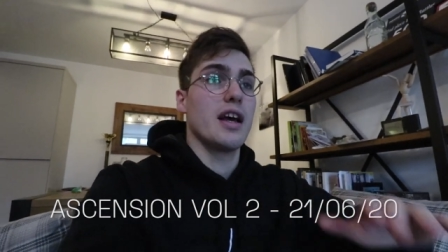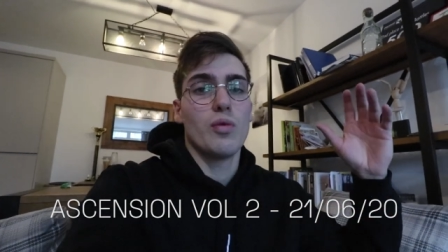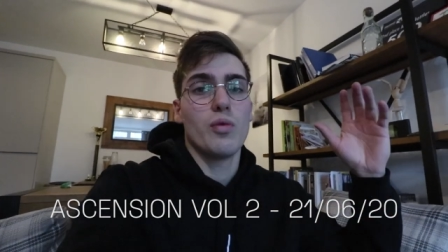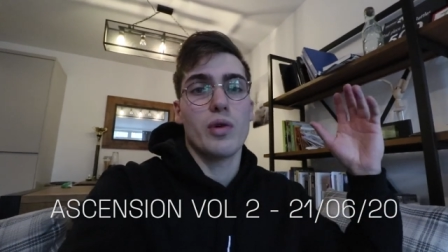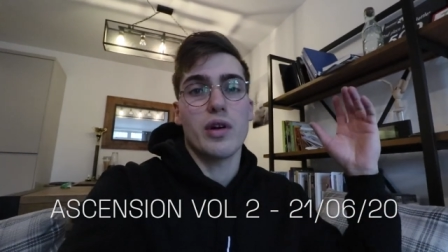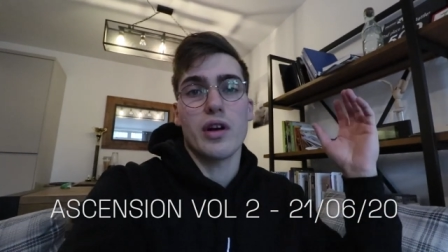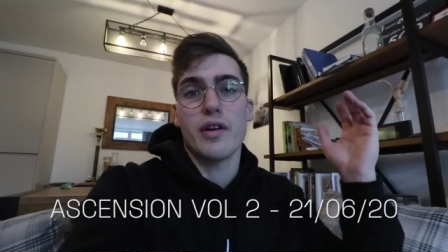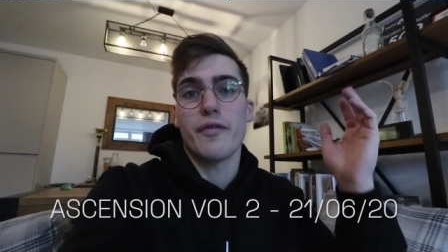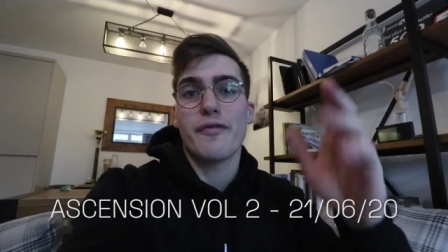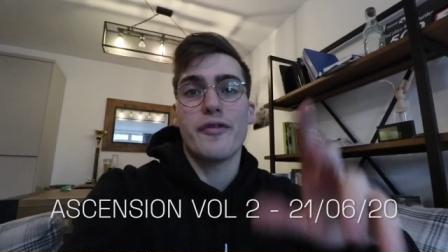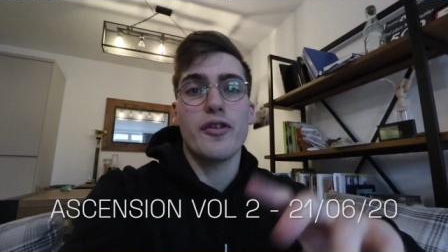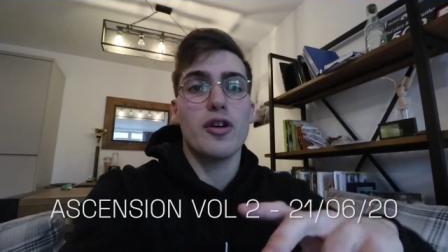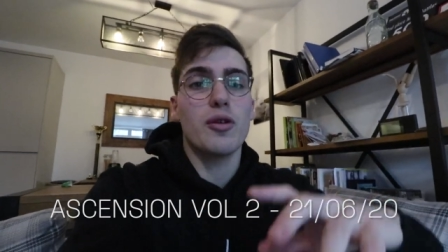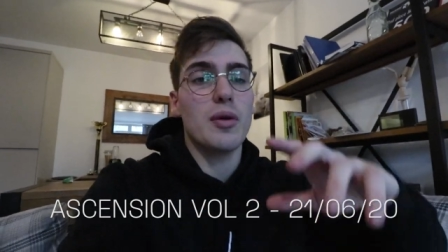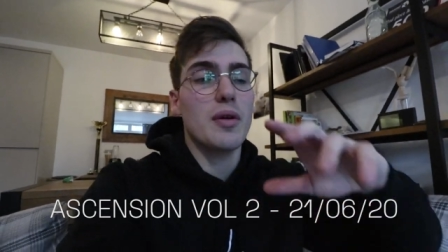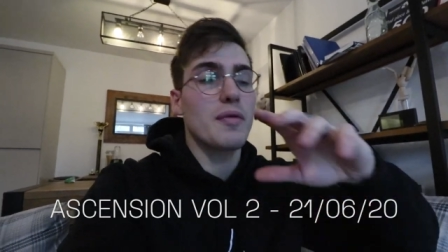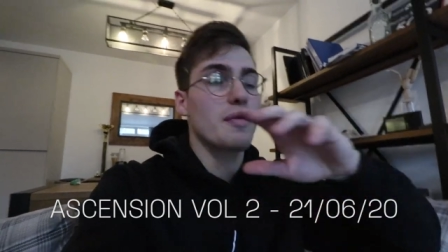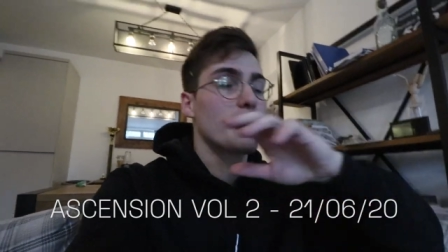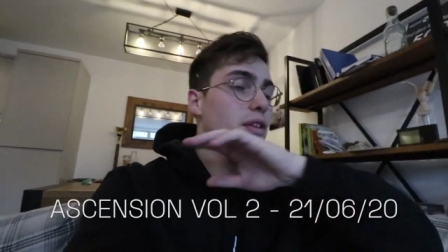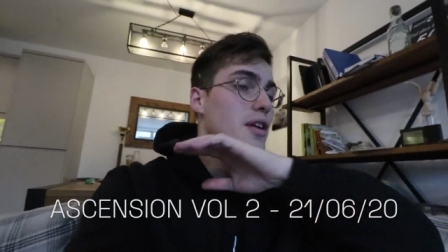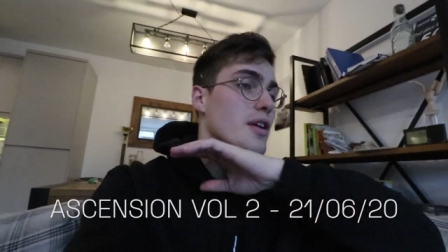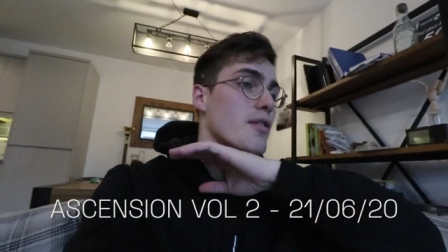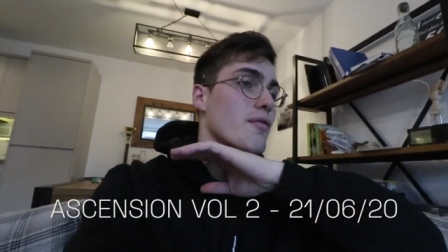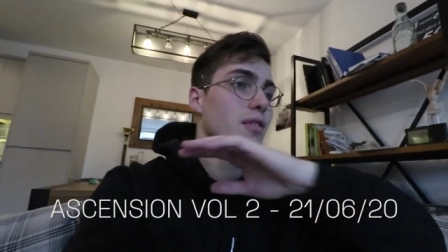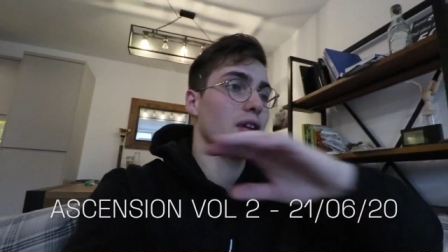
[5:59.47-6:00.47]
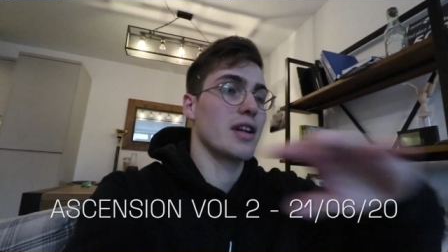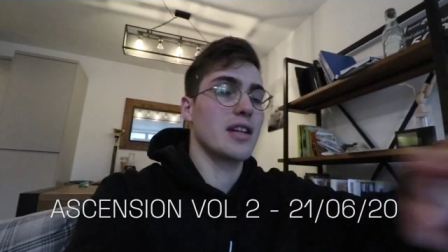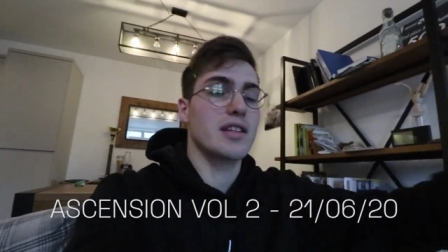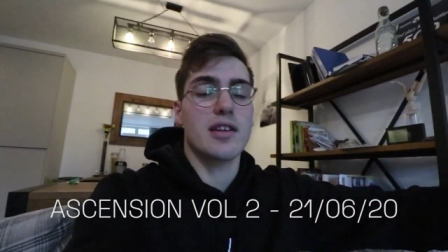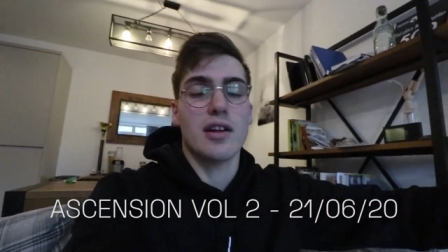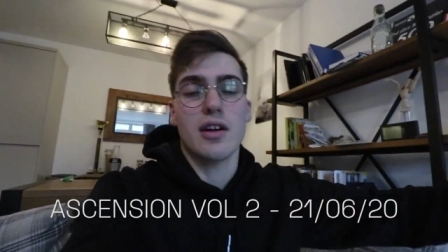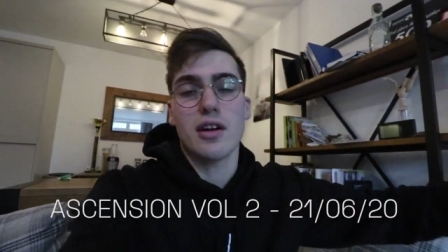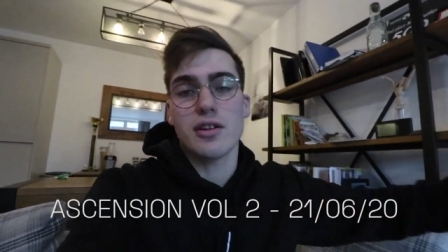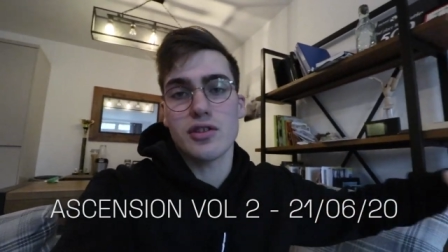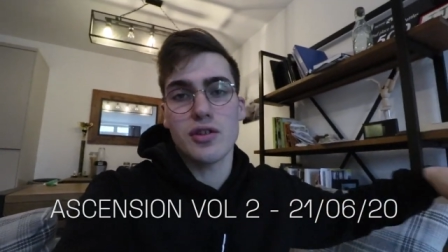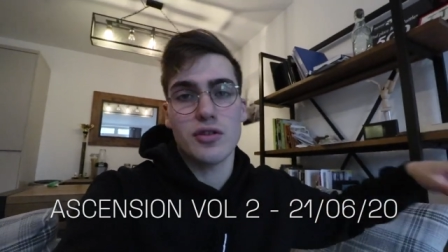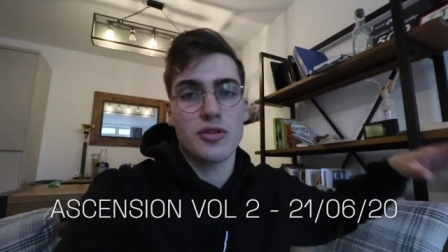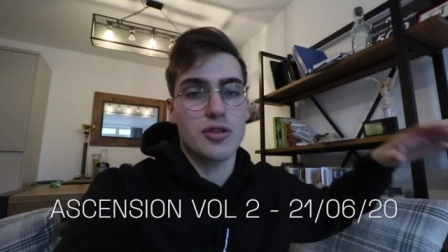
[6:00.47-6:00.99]
We're going to film everything, release it
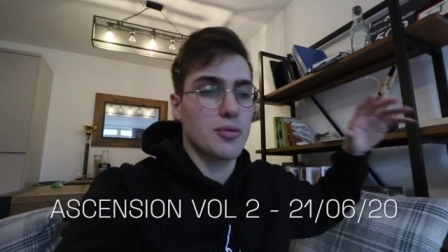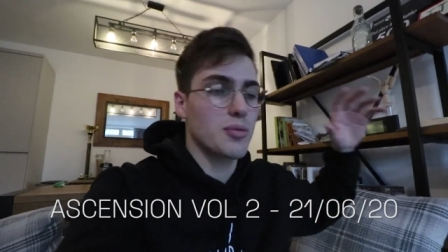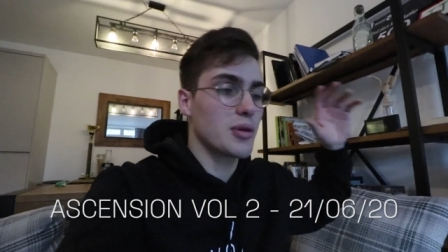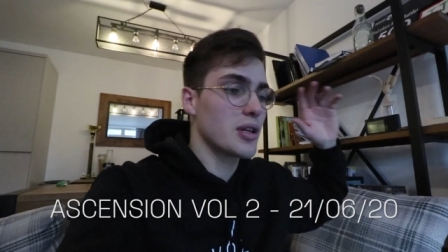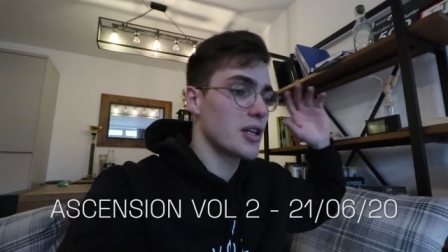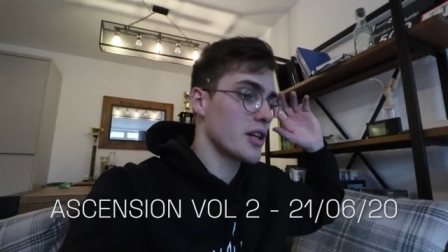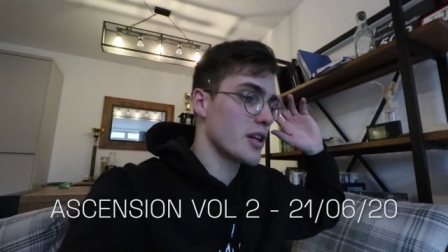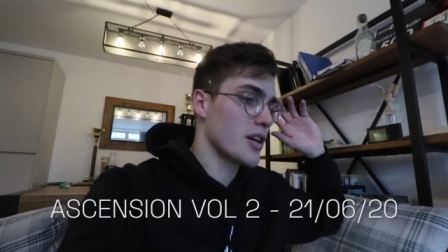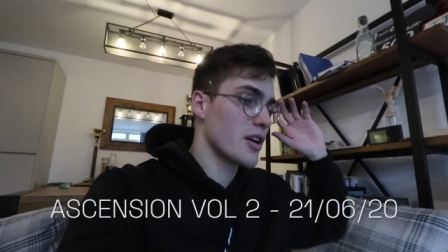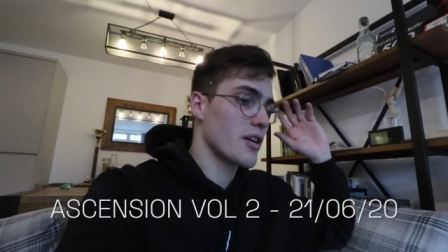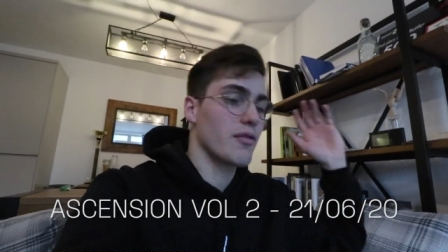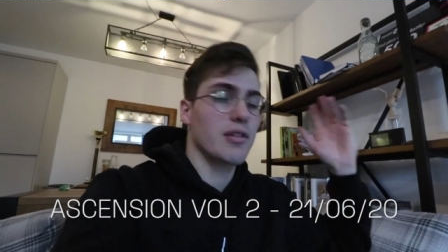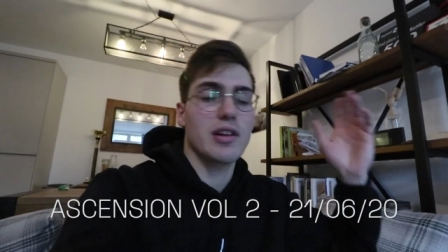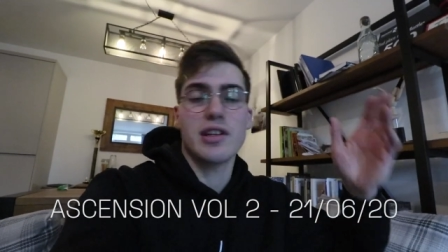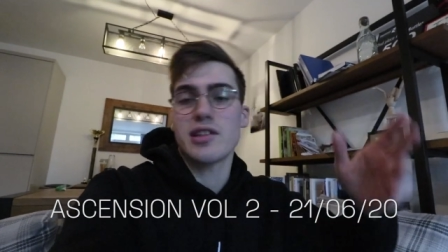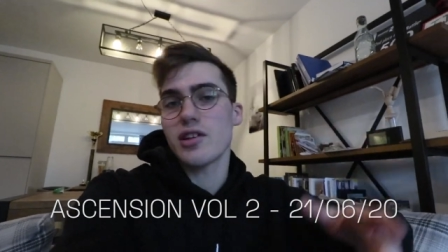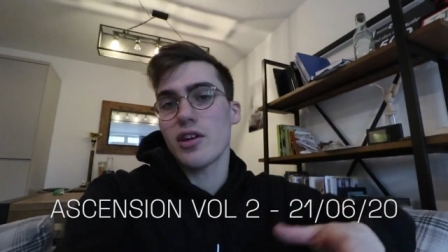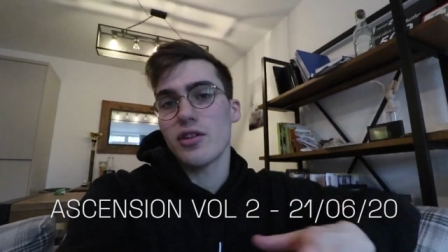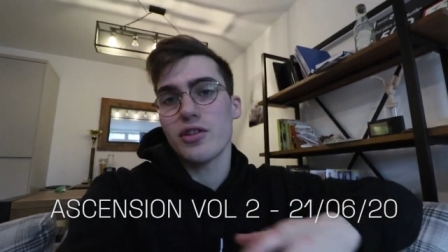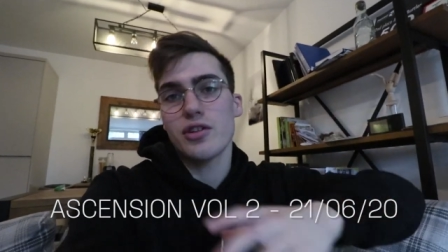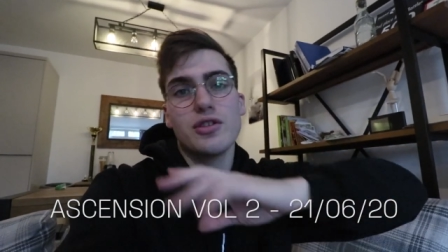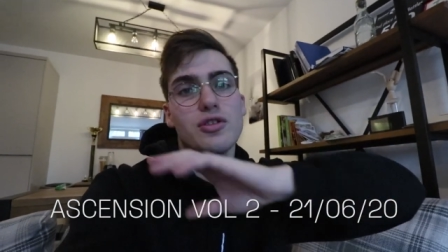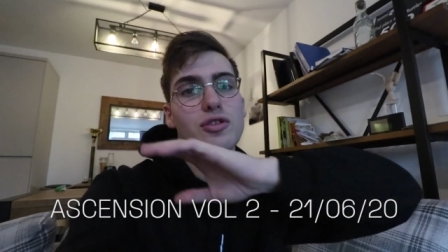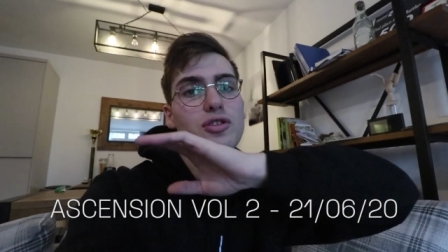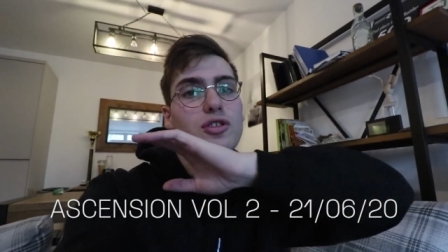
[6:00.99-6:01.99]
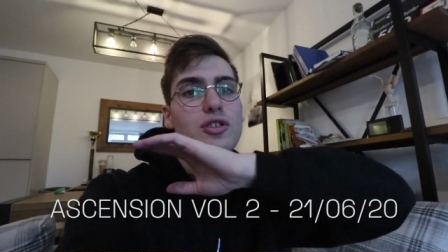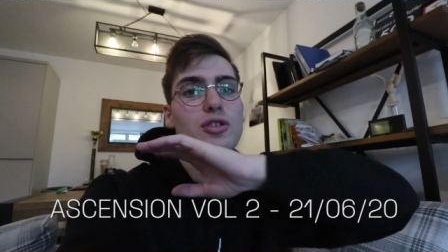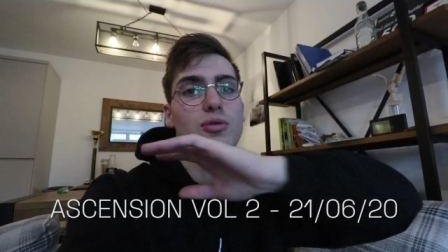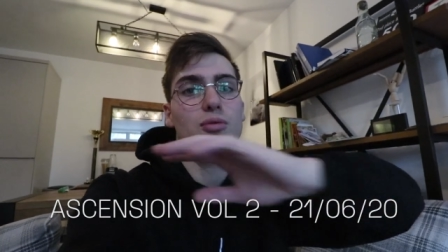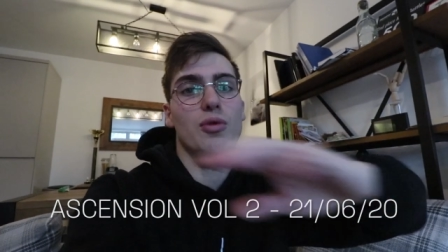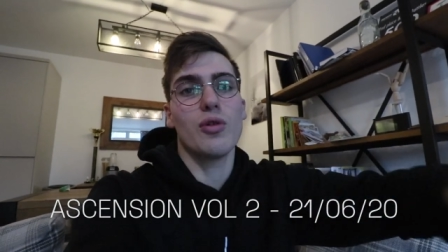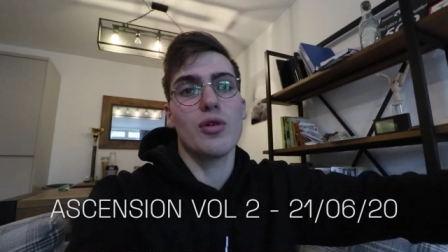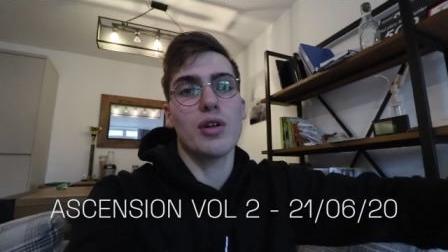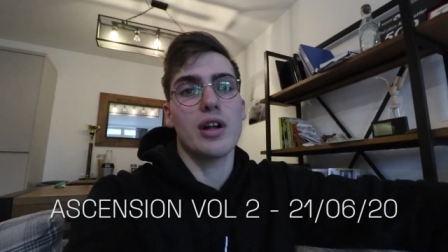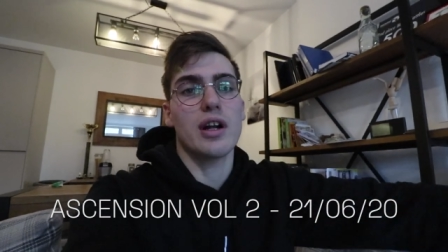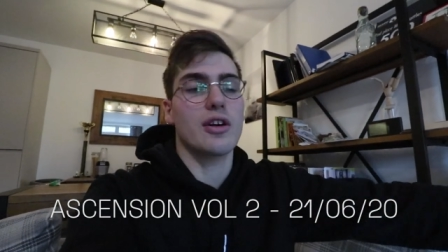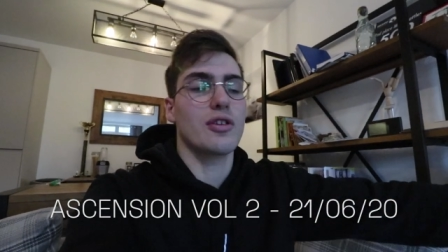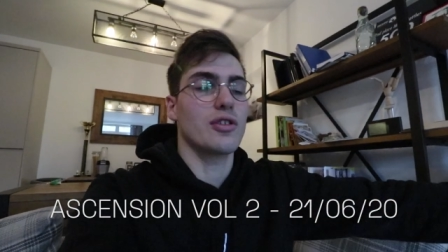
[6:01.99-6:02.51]
on our social media, release it on YouTube,
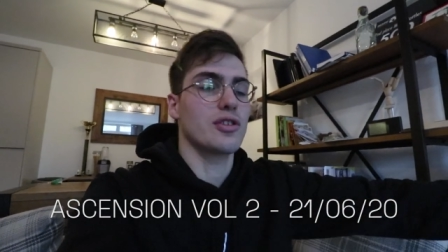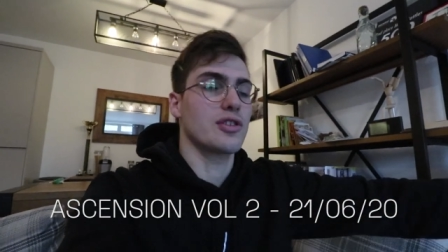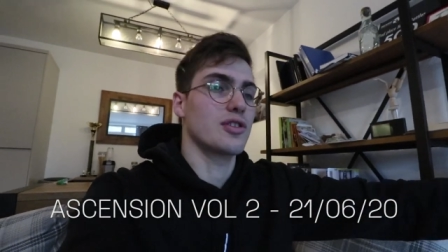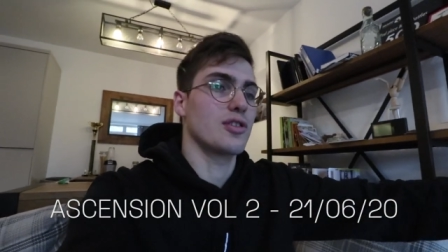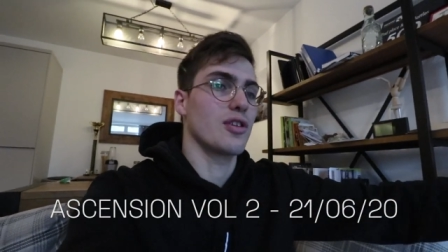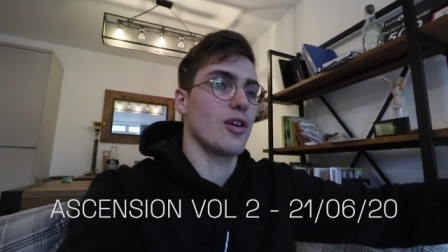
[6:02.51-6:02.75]
all that good